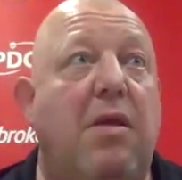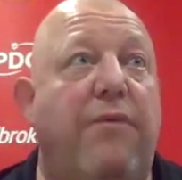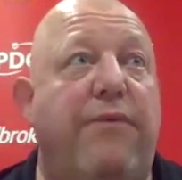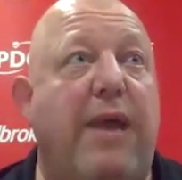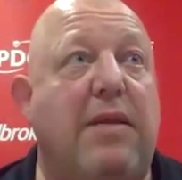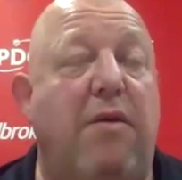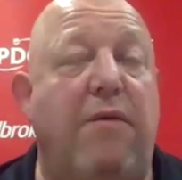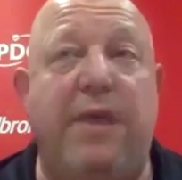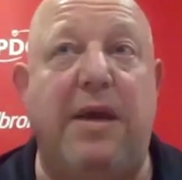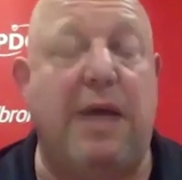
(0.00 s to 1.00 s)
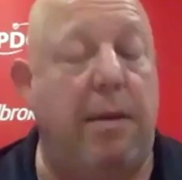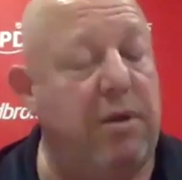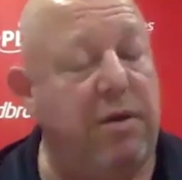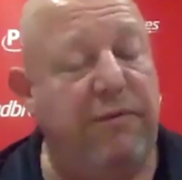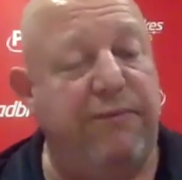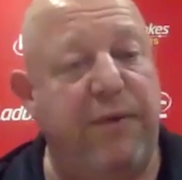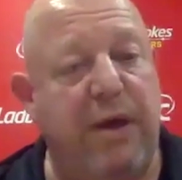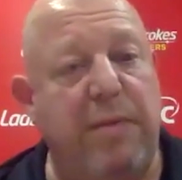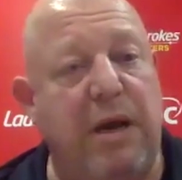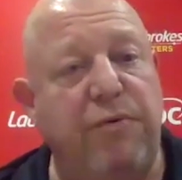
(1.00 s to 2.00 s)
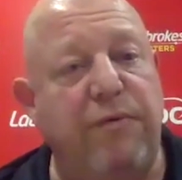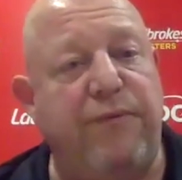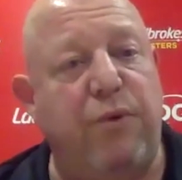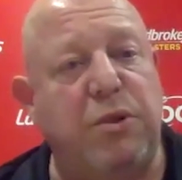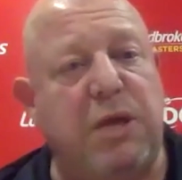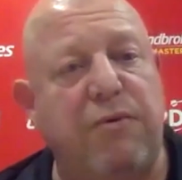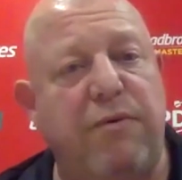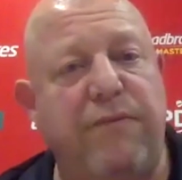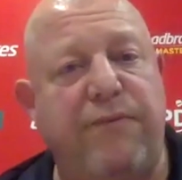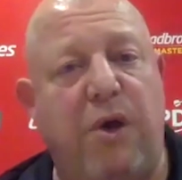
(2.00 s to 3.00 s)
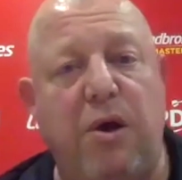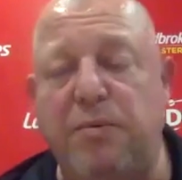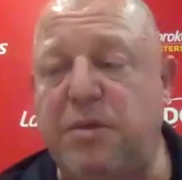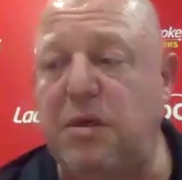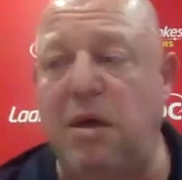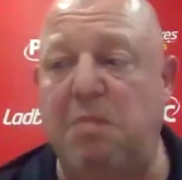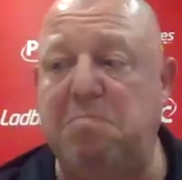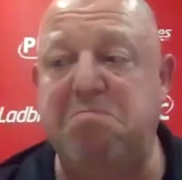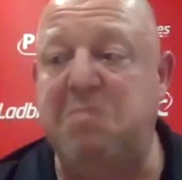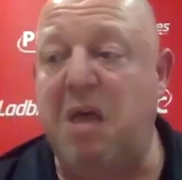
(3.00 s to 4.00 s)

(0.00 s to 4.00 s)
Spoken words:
The fact that I've hit a couple of 104s, 105s